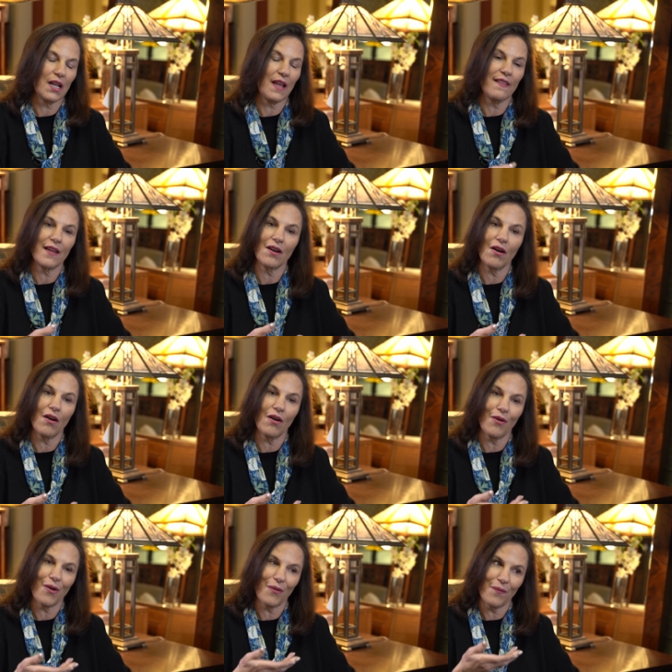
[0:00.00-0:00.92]
and then
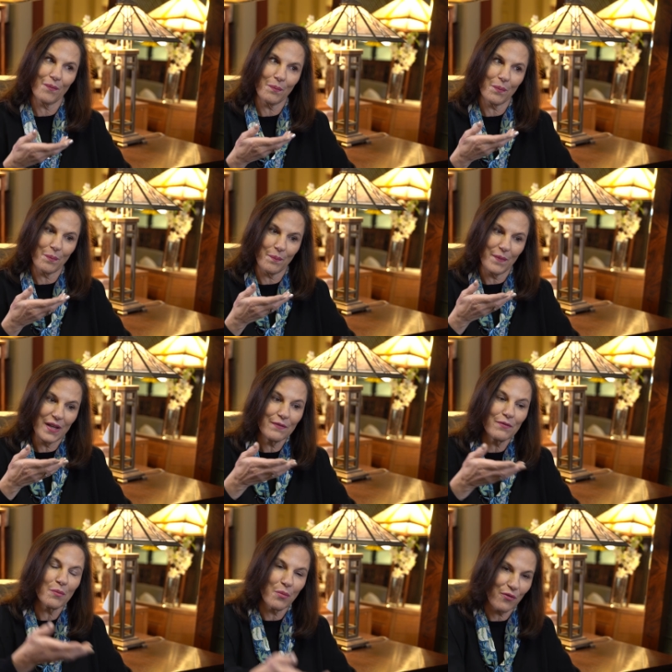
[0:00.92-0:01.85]

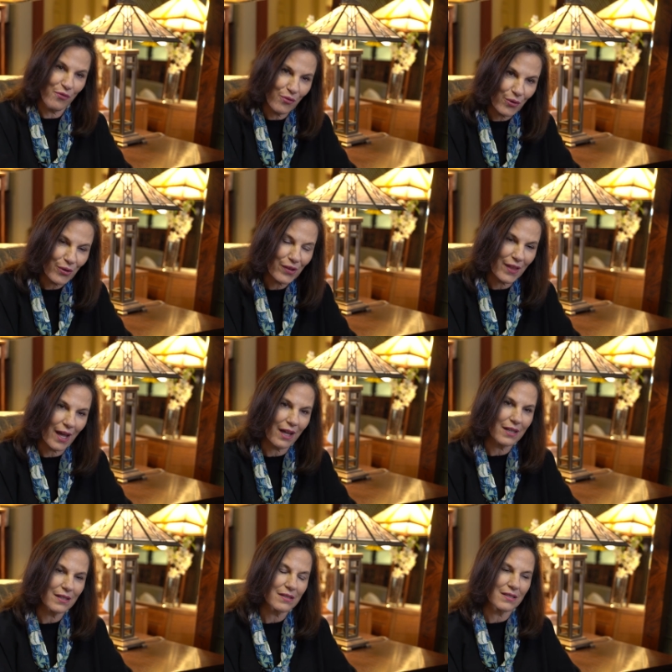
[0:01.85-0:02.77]
even before
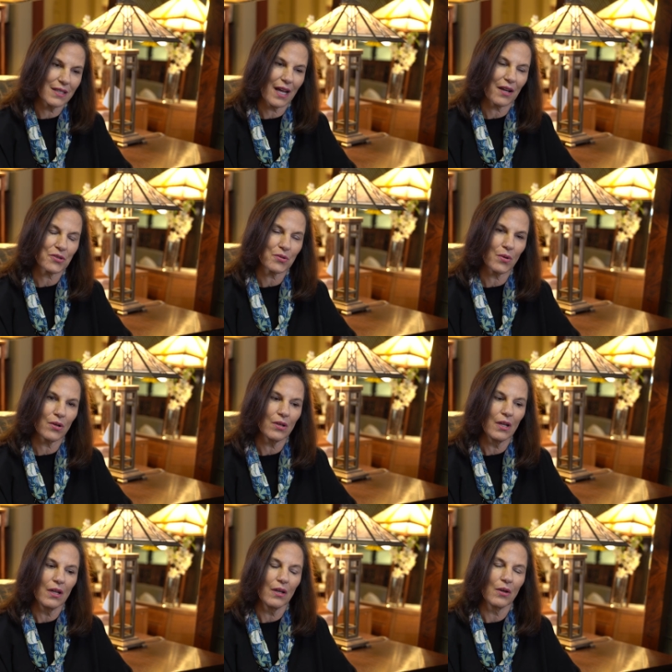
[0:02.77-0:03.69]
that, it's the actual
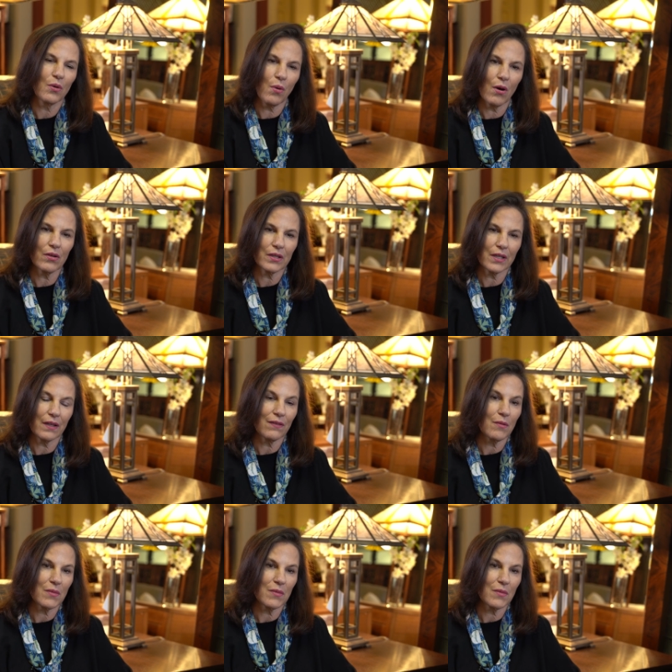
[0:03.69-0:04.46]
quality of the